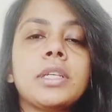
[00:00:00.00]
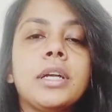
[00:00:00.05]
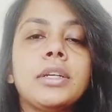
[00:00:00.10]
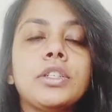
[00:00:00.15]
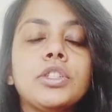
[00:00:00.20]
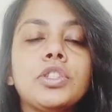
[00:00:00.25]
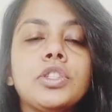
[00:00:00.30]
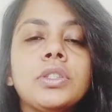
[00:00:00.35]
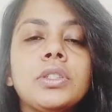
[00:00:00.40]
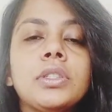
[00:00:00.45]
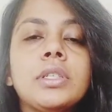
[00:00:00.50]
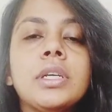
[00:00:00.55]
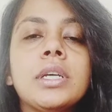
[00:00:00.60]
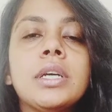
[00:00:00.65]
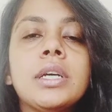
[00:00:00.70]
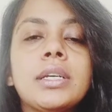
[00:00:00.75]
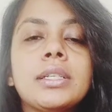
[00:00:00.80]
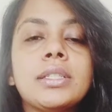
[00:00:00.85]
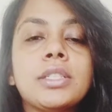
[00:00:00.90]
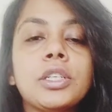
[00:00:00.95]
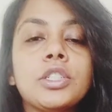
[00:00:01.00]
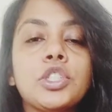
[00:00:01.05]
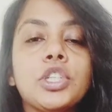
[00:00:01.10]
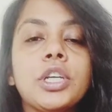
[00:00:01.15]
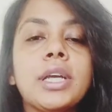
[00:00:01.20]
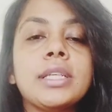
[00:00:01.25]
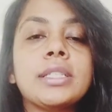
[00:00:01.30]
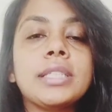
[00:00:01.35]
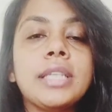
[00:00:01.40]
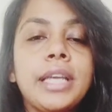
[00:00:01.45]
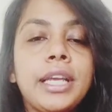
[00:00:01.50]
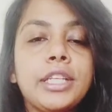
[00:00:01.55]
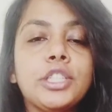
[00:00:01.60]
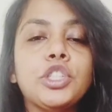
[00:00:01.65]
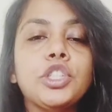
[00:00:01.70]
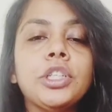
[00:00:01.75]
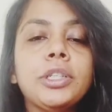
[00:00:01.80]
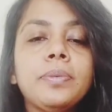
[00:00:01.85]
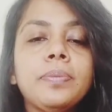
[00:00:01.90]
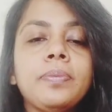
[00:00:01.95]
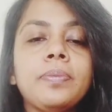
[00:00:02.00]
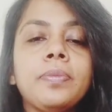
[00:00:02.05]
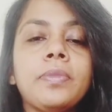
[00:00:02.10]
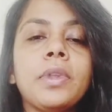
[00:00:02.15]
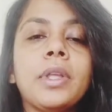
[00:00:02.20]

condition, such as aging,